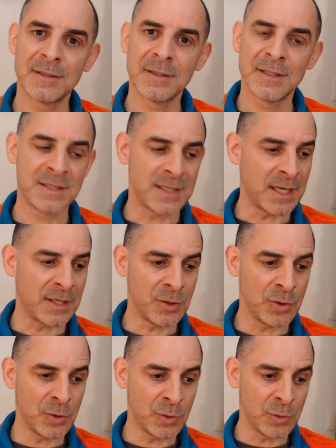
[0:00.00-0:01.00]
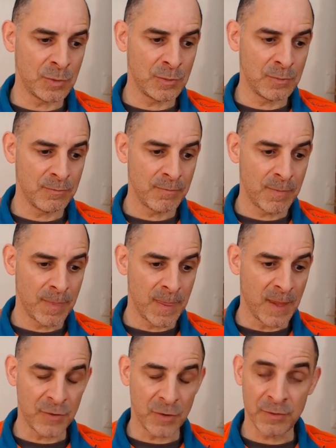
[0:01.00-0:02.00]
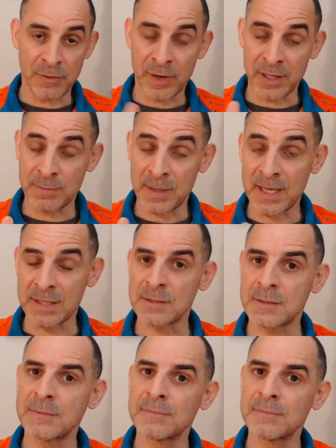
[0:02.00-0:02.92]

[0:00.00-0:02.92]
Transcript: It's telling you if you're in the right place,